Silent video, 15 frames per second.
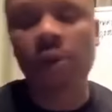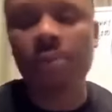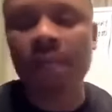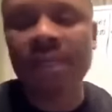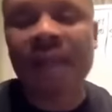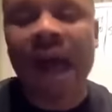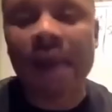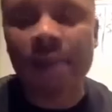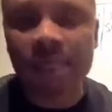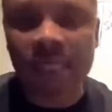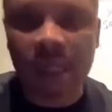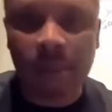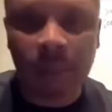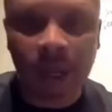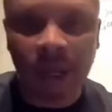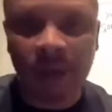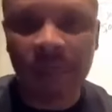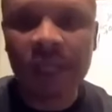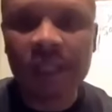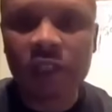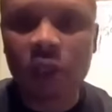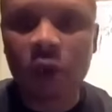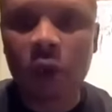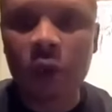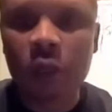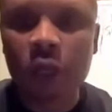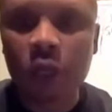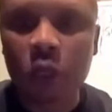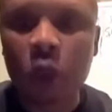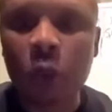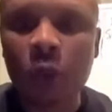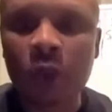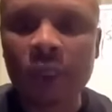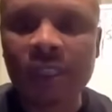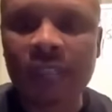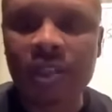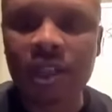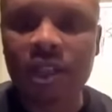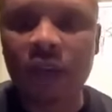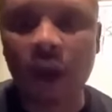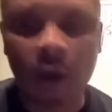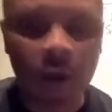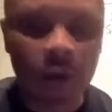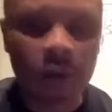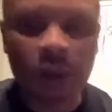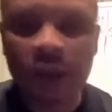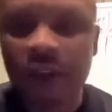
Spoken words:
to be diamonds and above. So you're going to set your tone